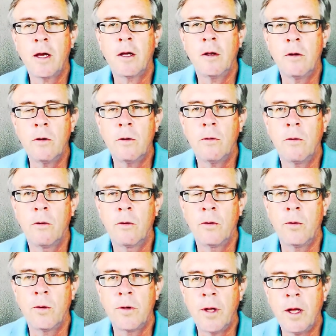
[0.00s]
I can do
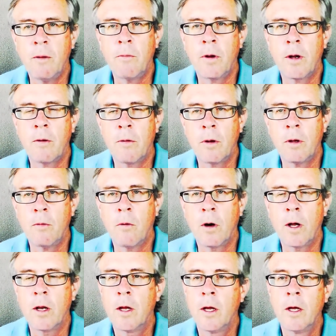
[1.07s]
to attain what I really
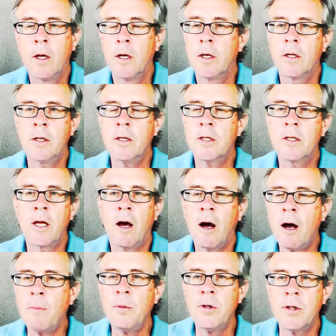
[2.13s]
want. This is the
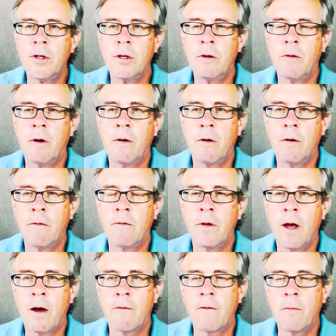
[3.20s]
opposite of, of
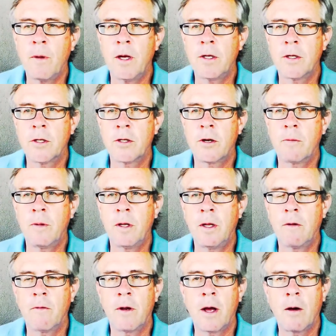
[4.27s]
the affirmations that are
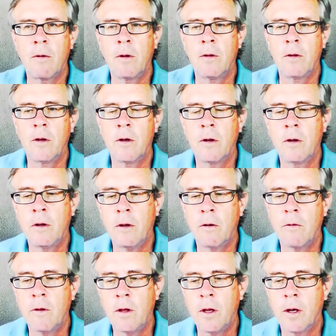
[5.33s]
being given out in the, you
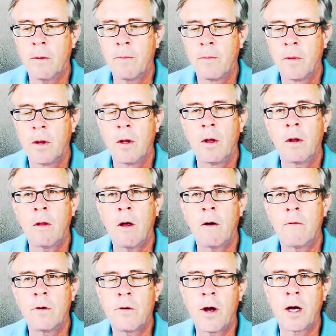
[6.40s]
know, the uh,
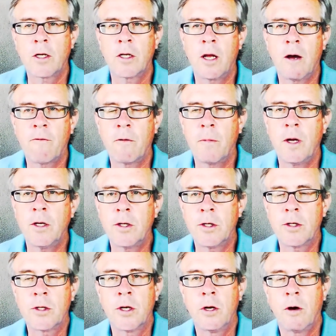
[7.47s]
law of attraction
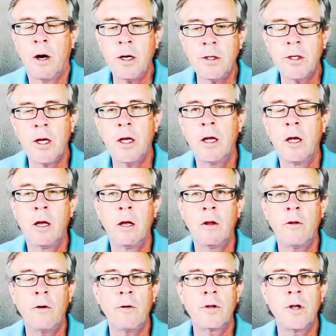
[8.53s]
affirmations. I say,
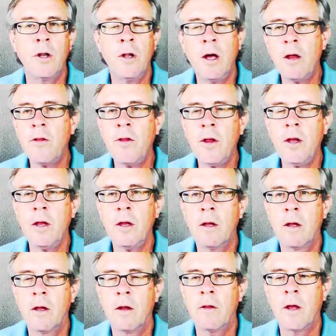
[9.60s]
there is nothing
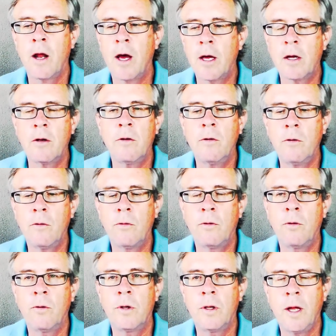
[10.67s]
that I can do
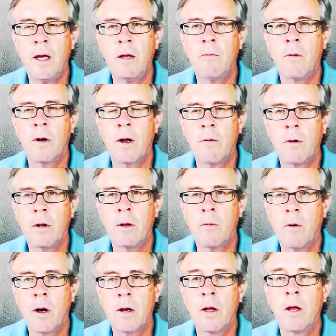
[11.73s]
to attain what I really
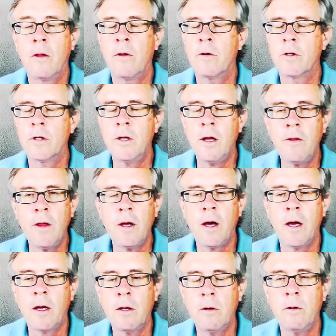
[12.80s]
want. There's
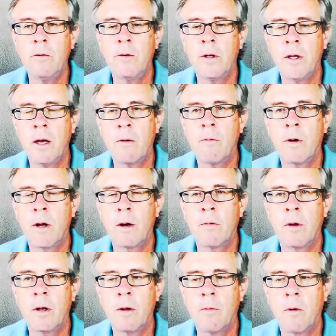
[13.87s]
nothing I can do to get what I
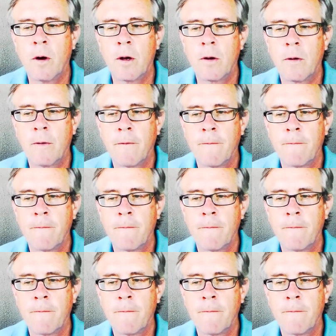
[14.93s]
really want.